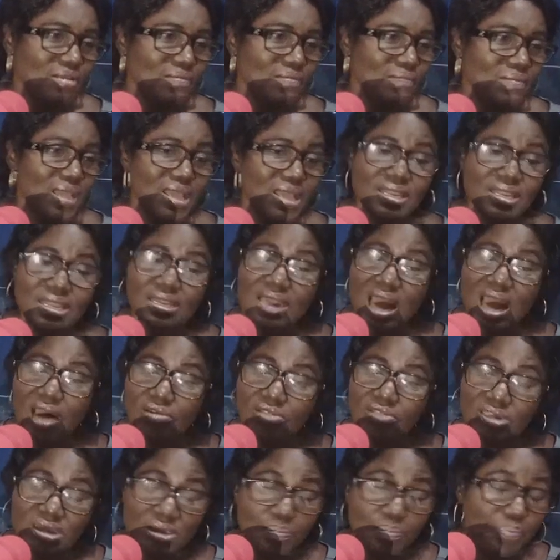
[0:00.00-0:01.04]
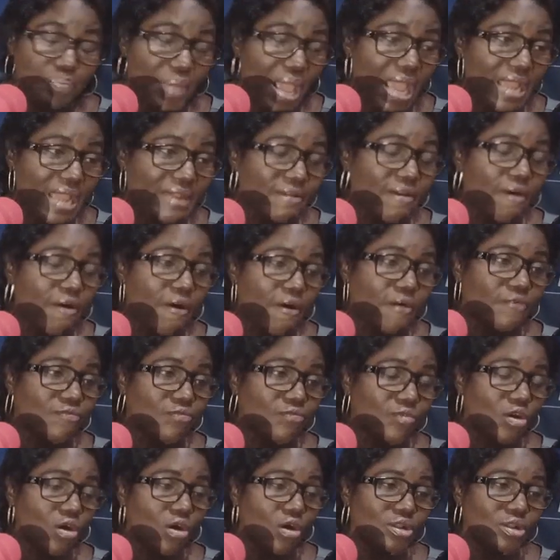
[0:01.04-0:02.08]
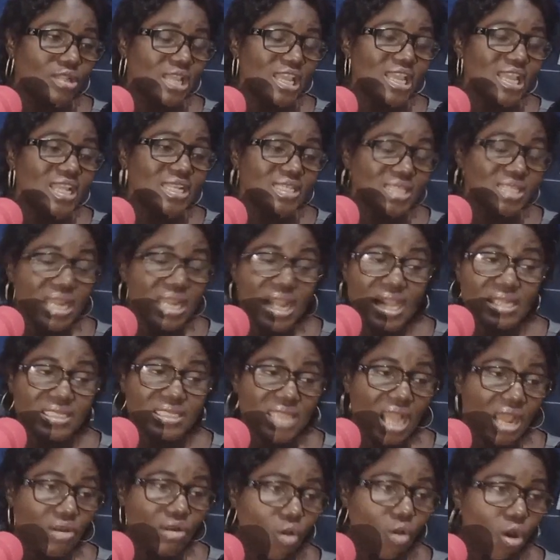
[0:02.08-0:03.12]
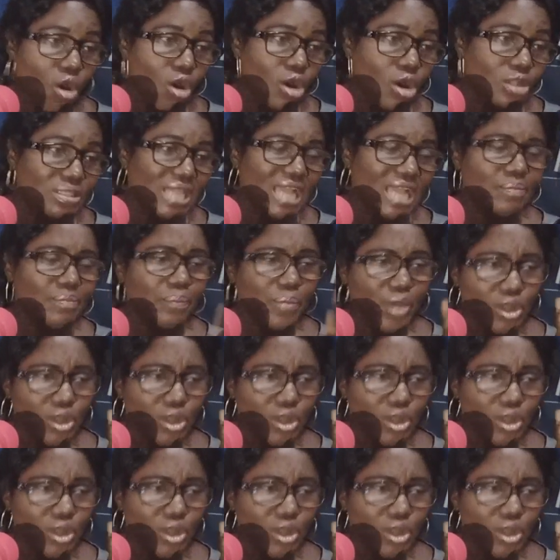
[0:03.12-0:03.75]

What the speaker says: Many now depend on internet and all that.